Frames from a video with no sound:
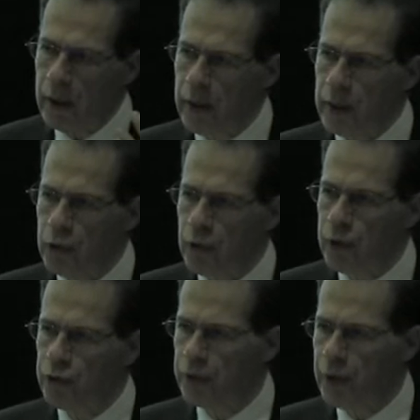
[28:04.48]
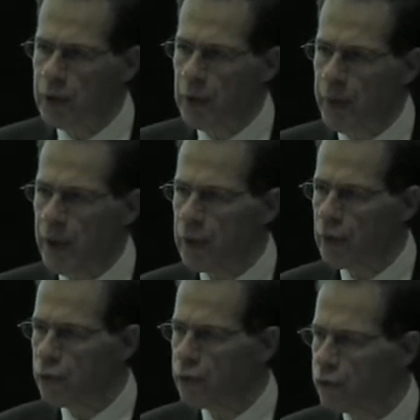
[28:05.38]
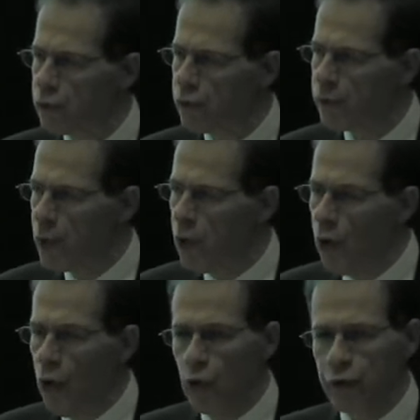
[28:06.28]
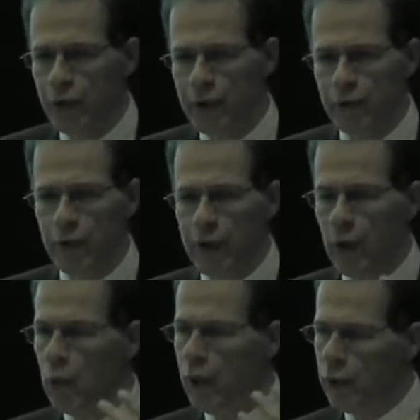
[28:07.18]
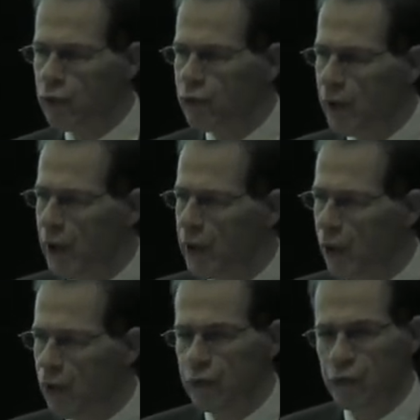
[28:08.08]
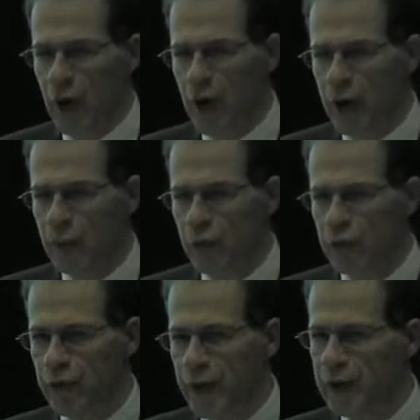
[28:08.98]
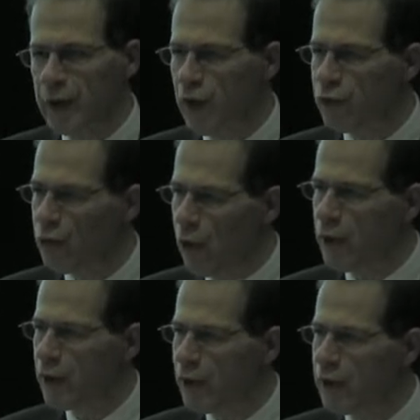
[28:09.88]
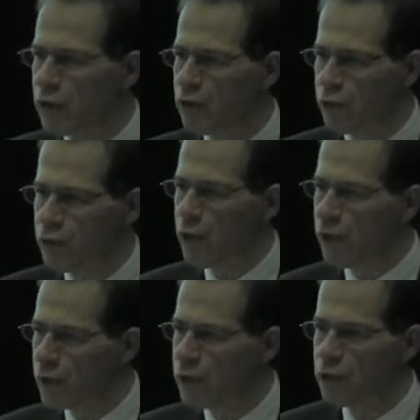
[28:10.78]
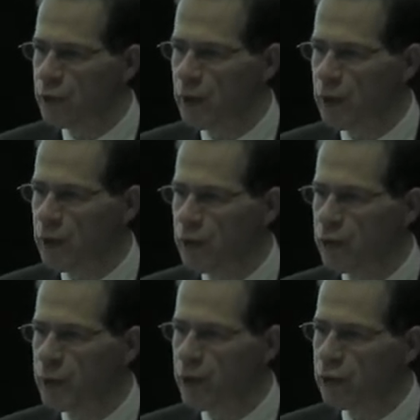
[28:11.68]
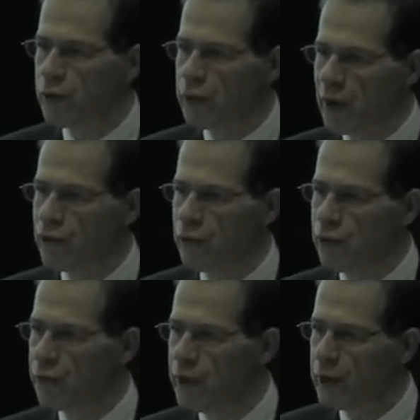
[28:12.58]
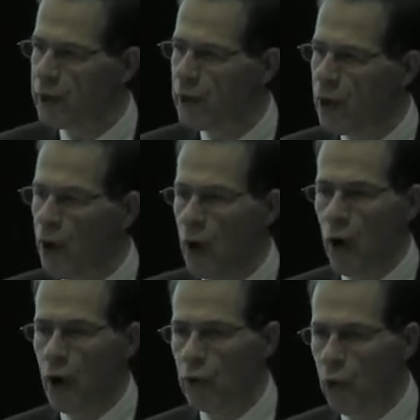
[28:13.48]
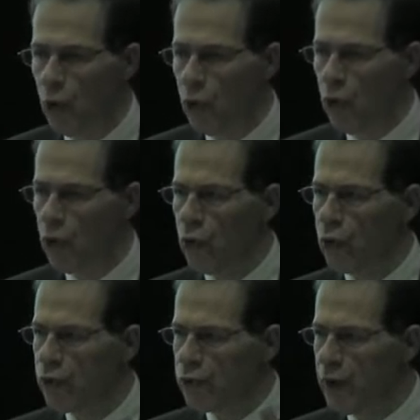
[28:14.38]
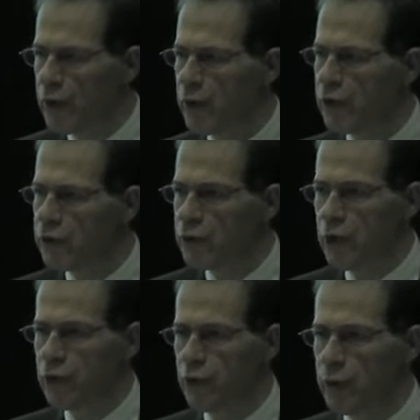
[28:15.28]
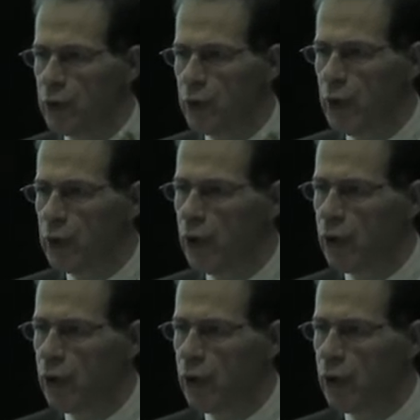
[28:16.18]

increased independence or delivering a wheelchair on time, which then does not lead to further disabilities because it doesn't fit, are all very sensible and